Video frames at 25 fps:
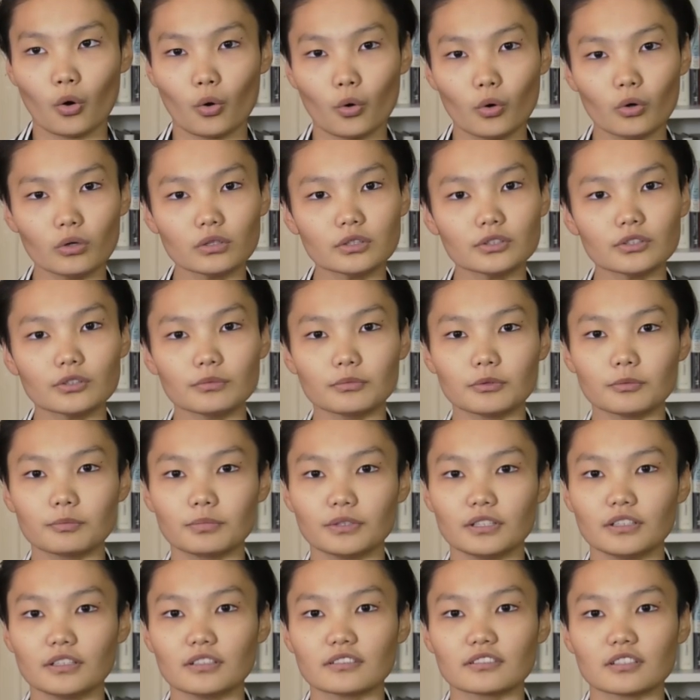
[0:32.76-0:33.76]
"All human
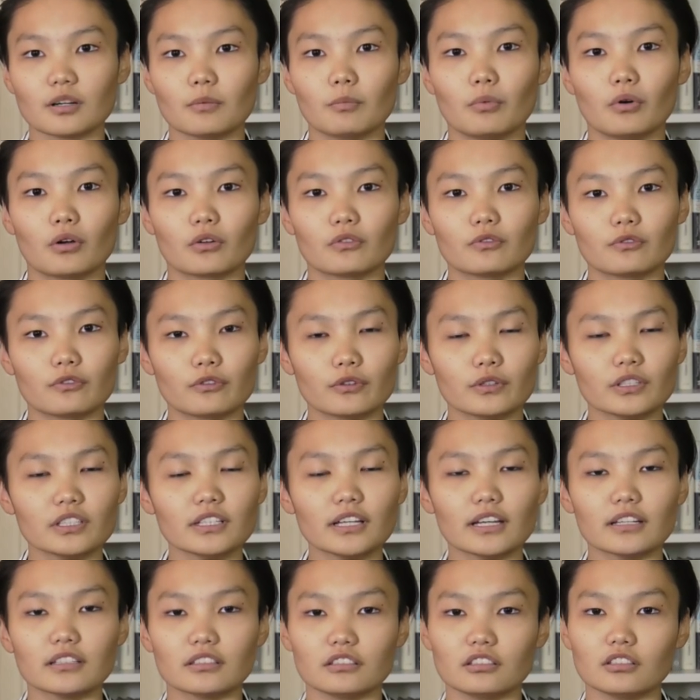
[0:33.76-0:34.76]
beings are born
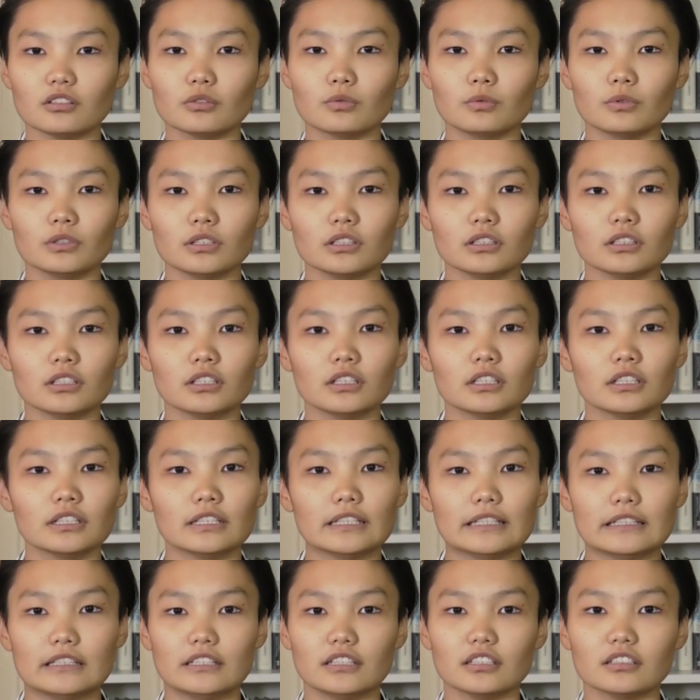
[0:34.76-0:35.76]
free and equal
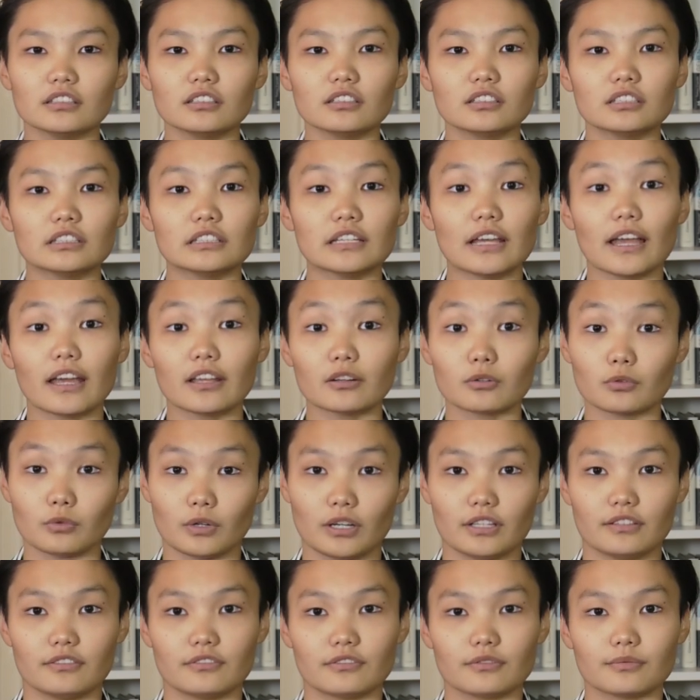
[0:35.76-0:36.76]
in dignity and
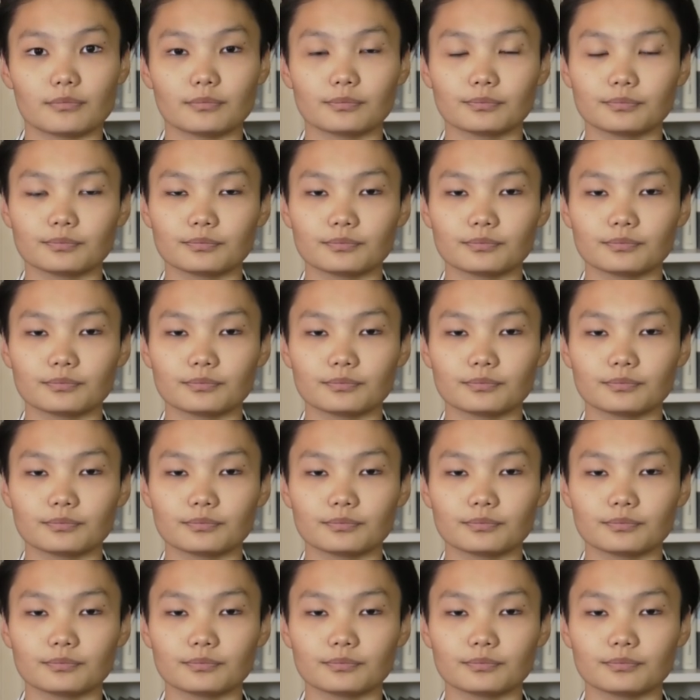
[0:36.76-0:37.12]
rights."